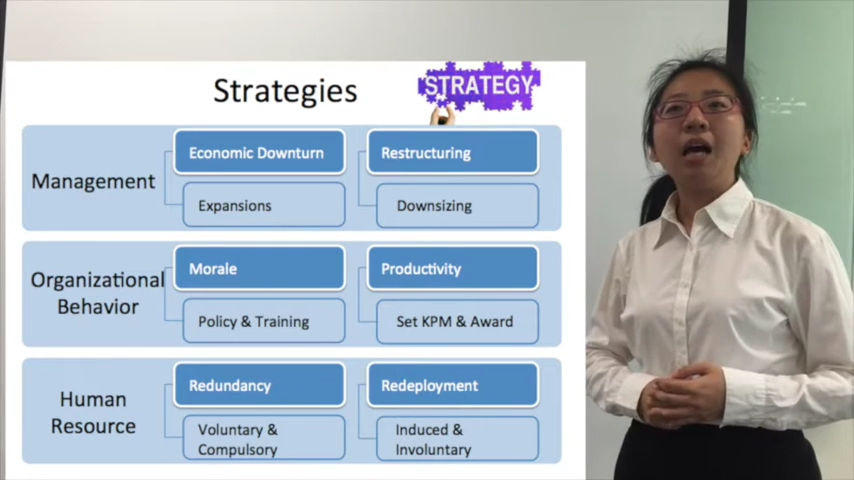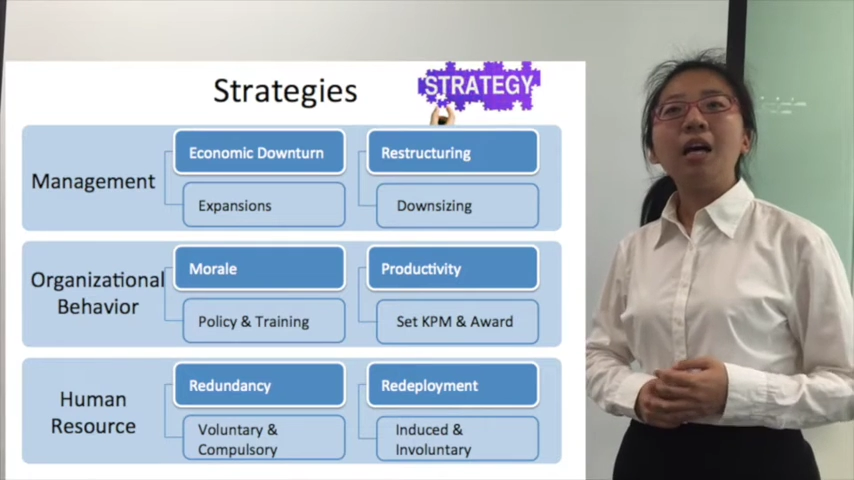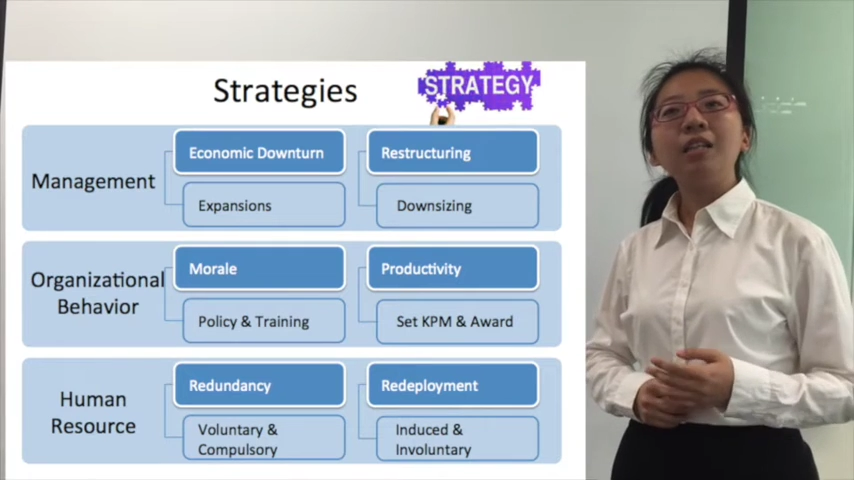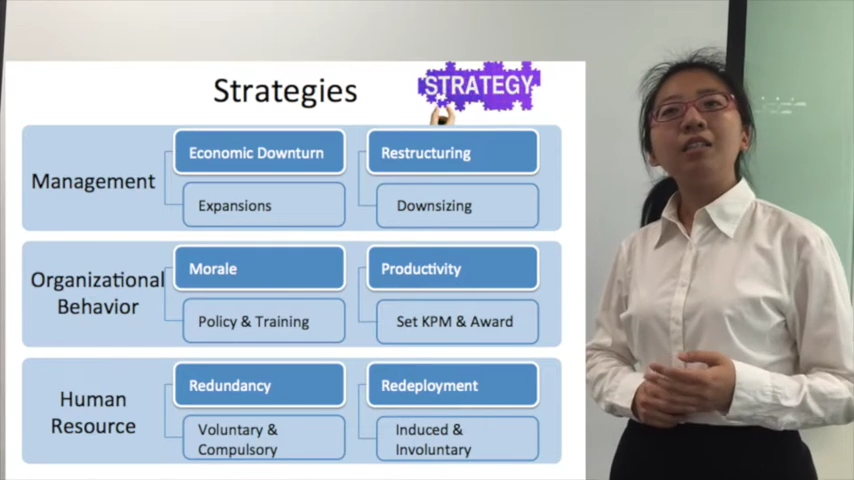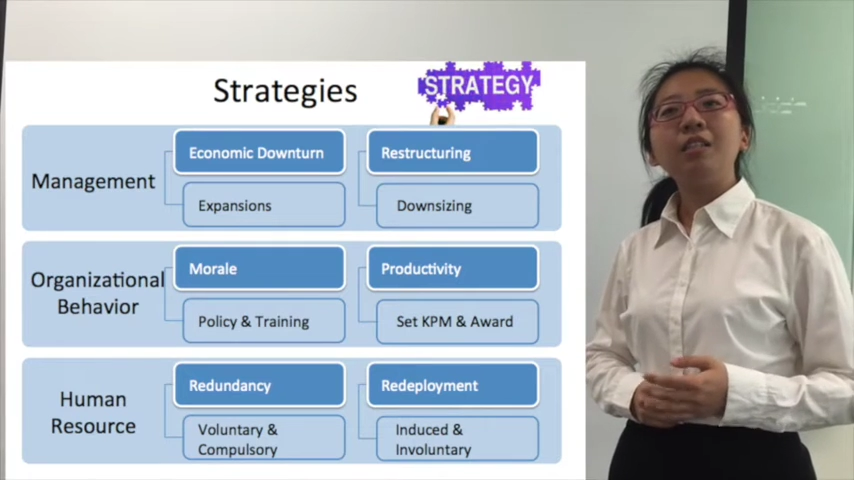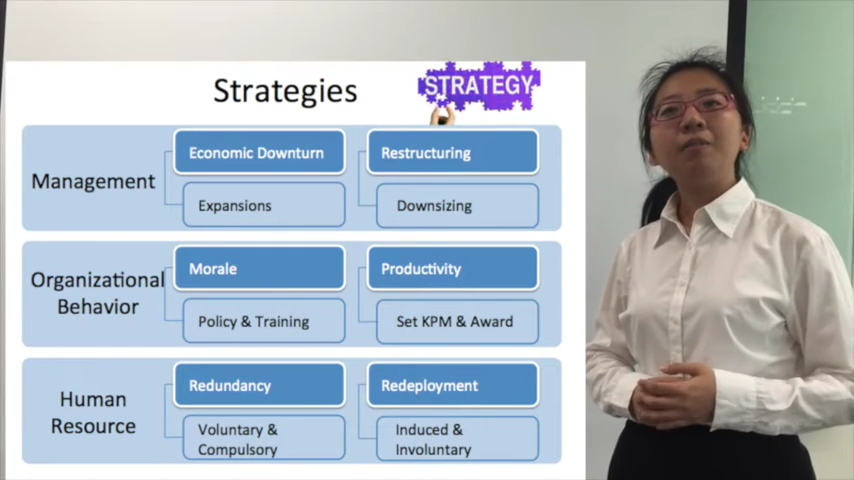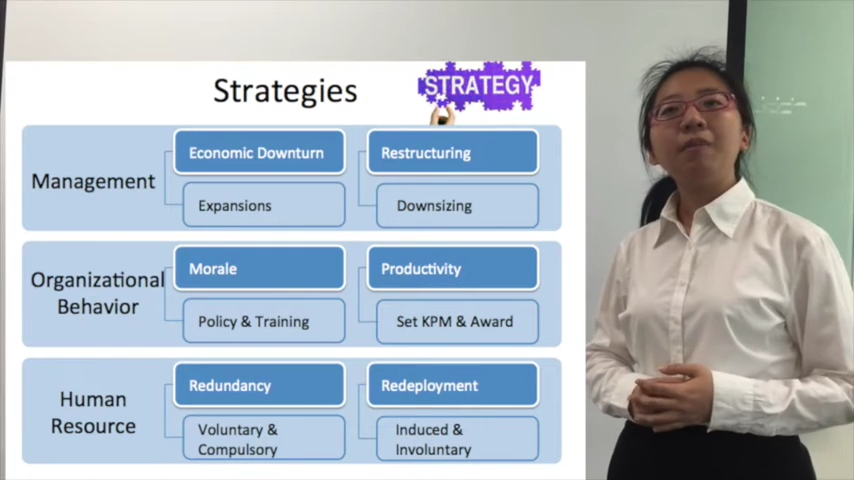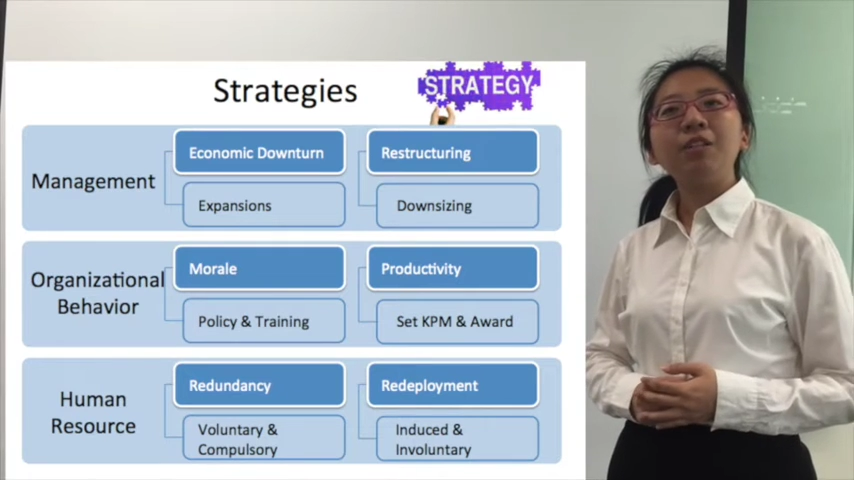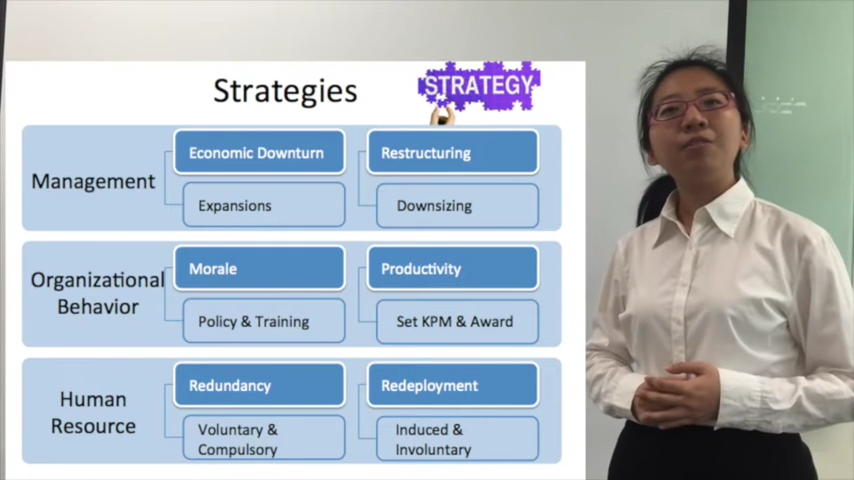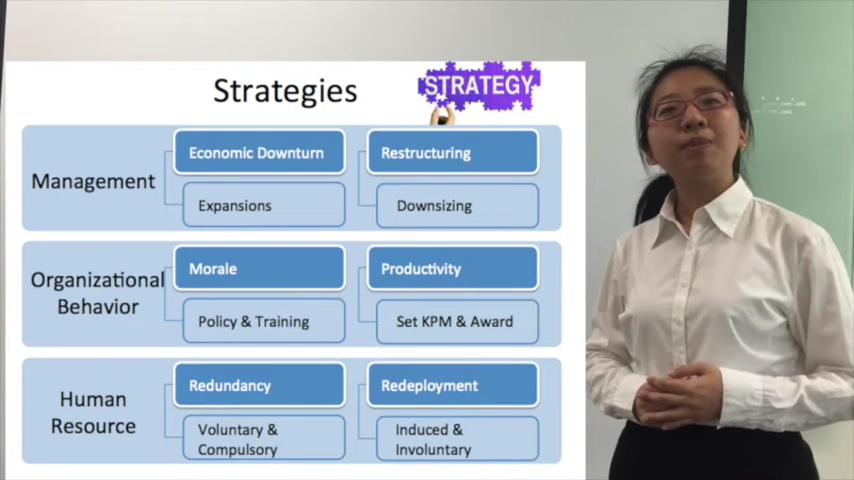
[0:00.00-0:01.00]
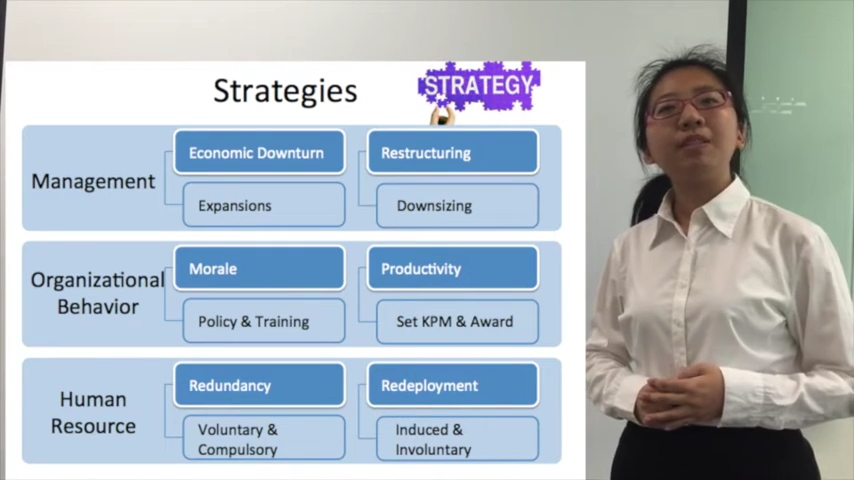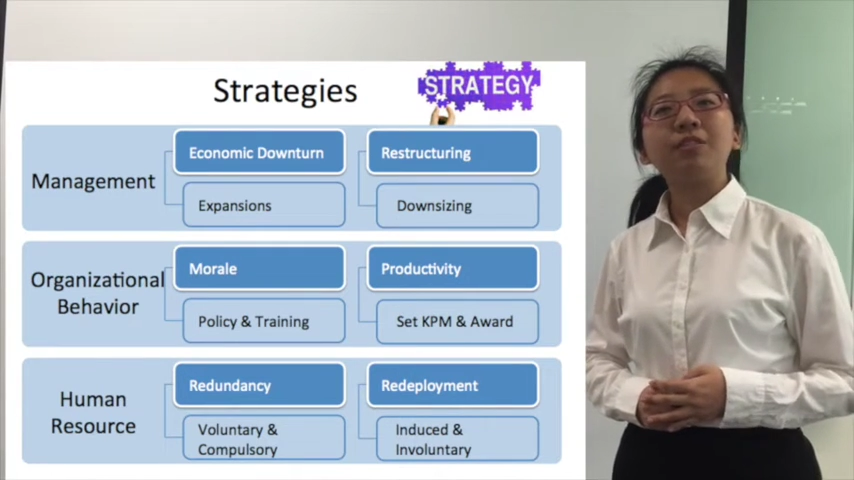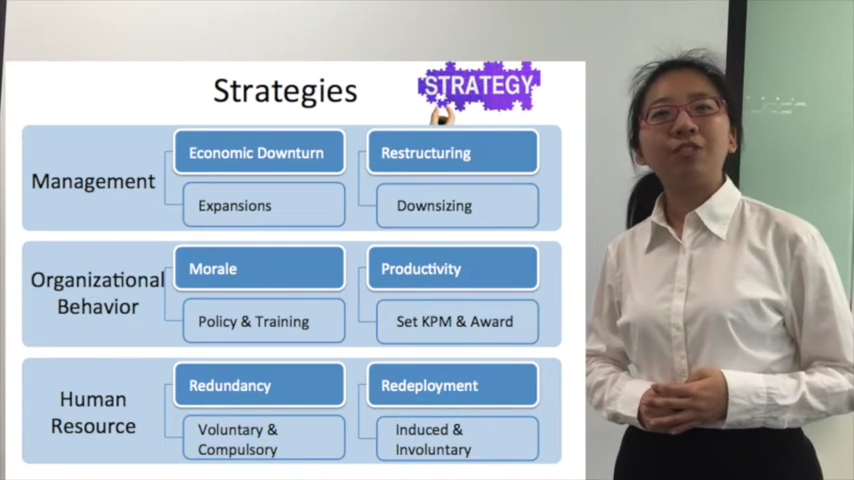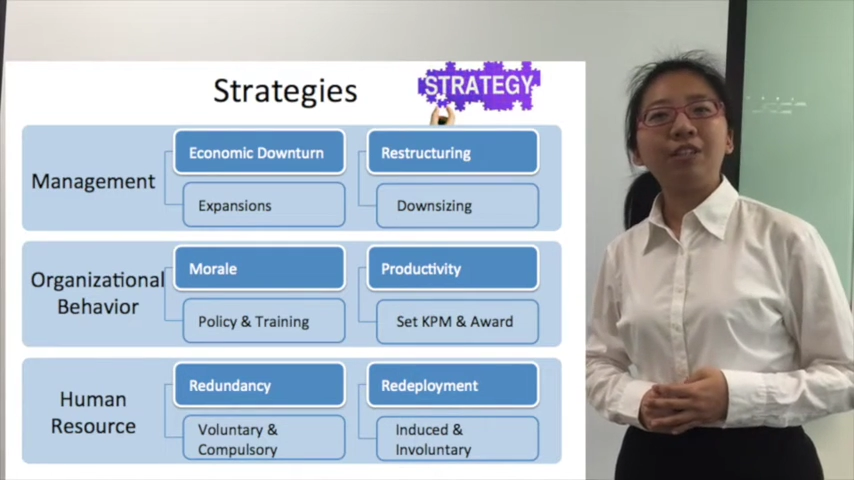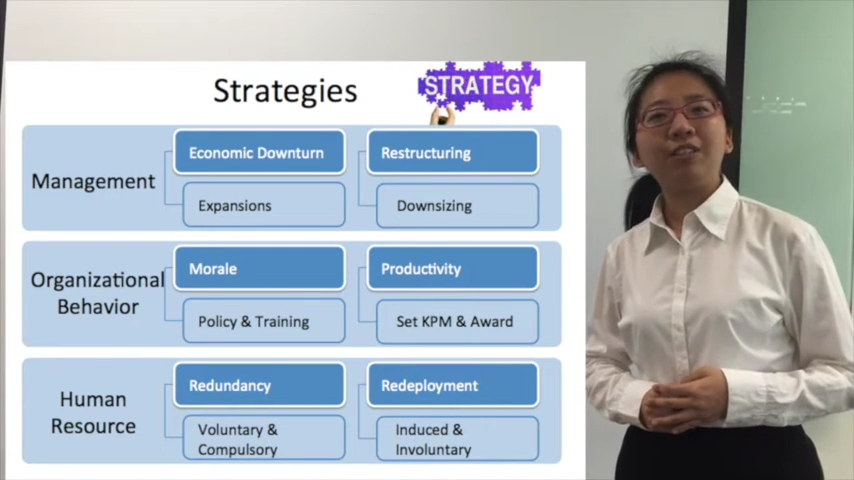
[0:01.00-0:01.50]
Under management
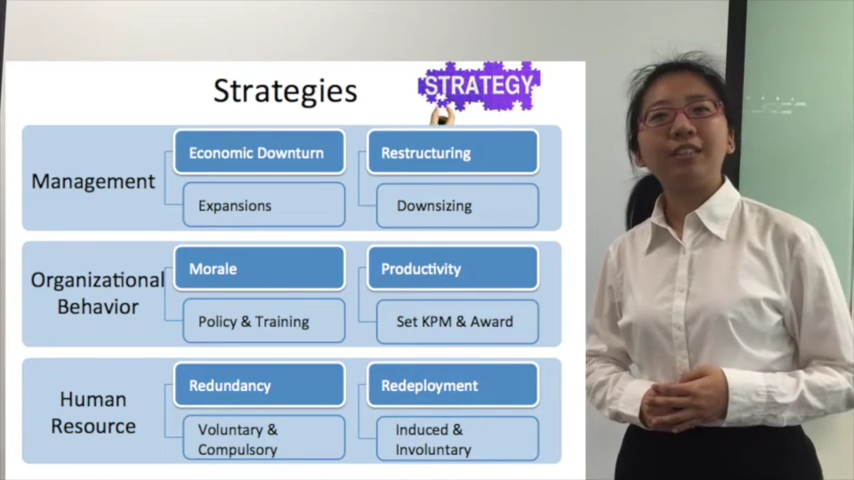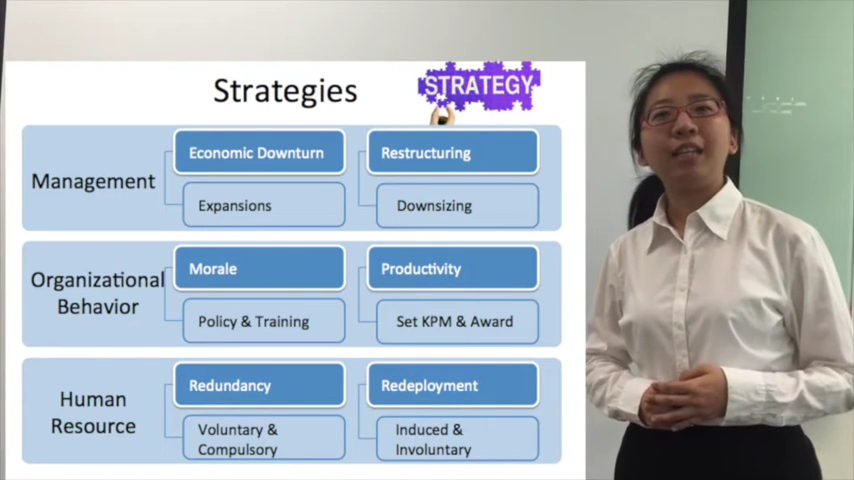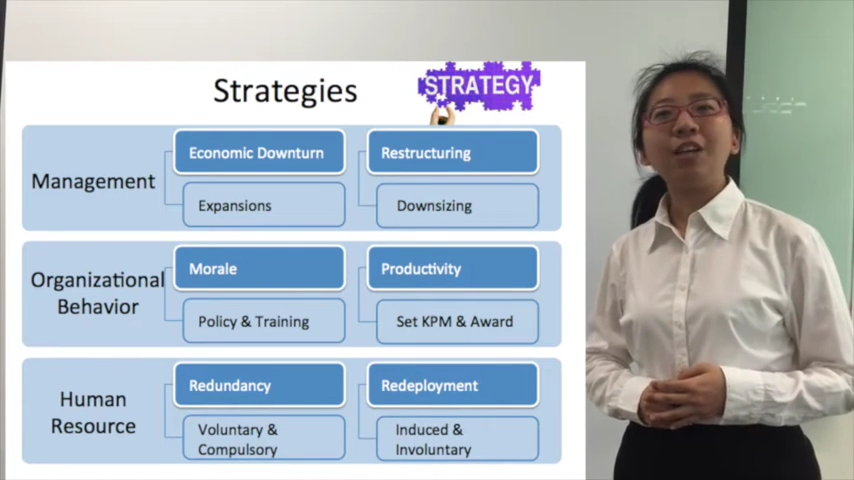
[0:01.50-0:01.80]
strategy,